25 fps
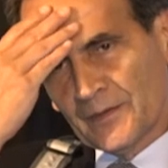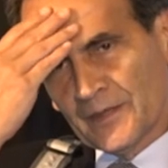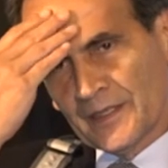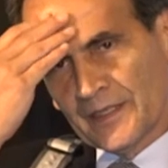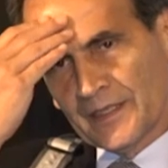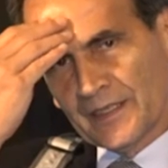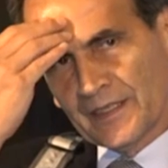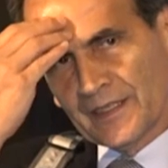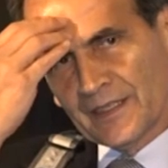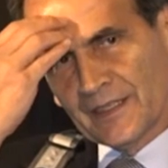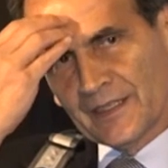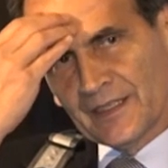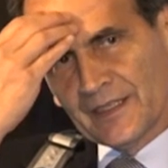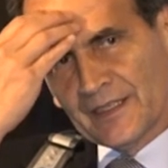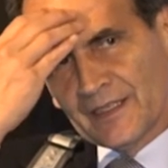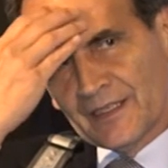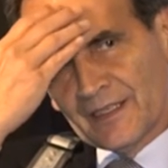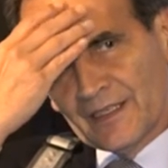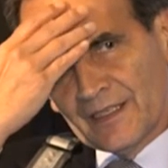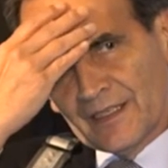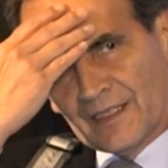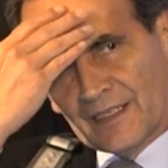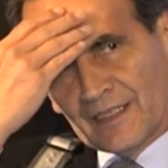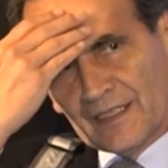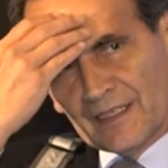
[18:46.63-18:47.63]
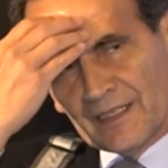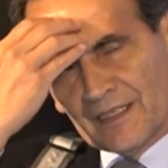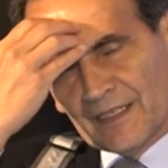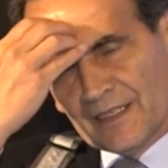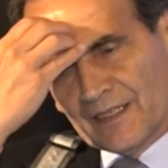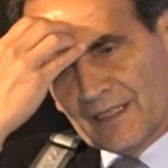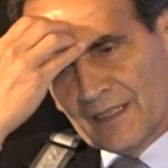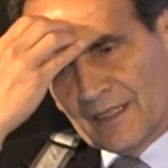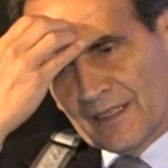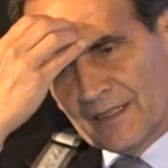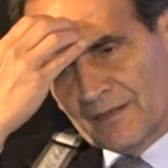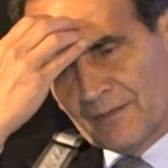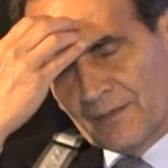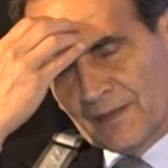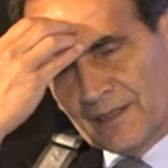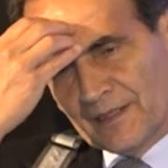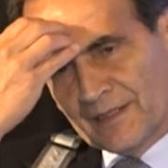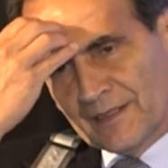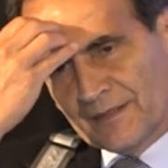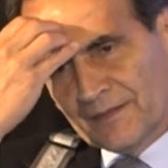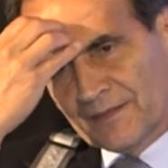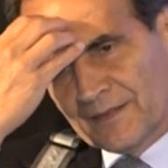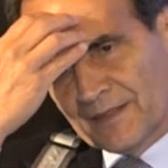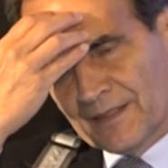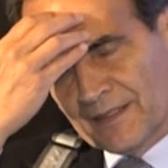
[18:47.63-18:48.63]
way, I
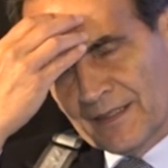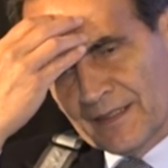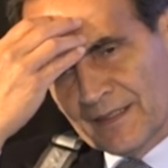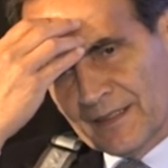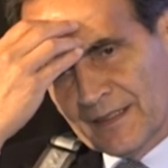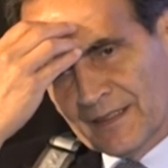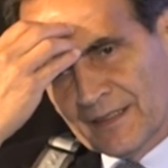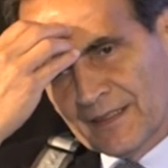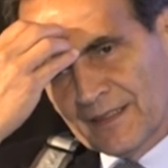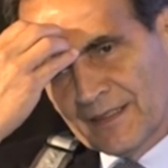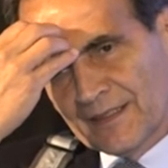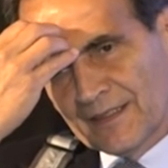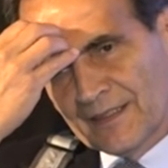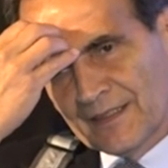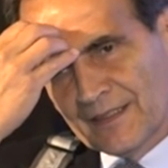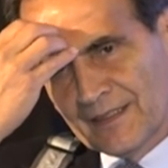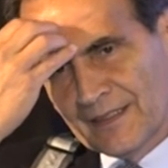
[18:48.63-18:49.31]
believe that